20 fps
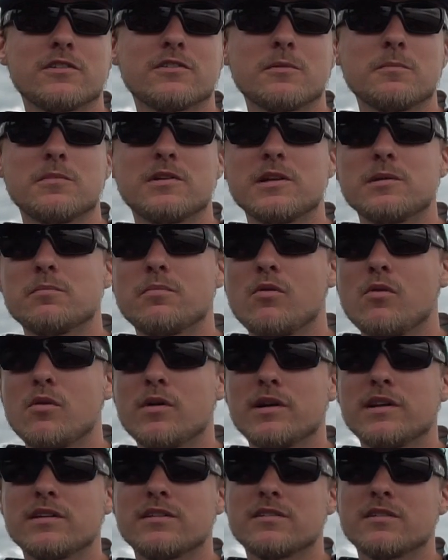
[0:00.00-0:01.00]
some deep
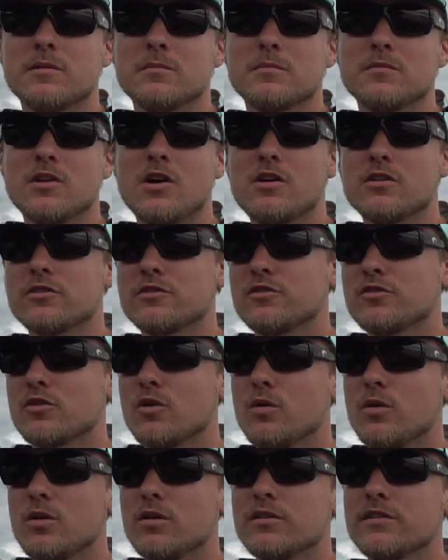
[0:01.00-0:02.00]
points, some long
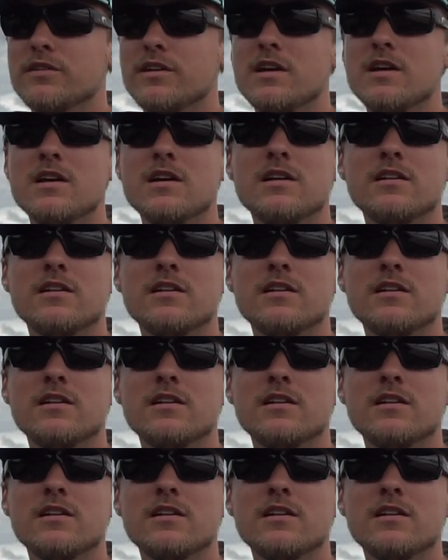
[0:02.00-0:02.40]
shoals,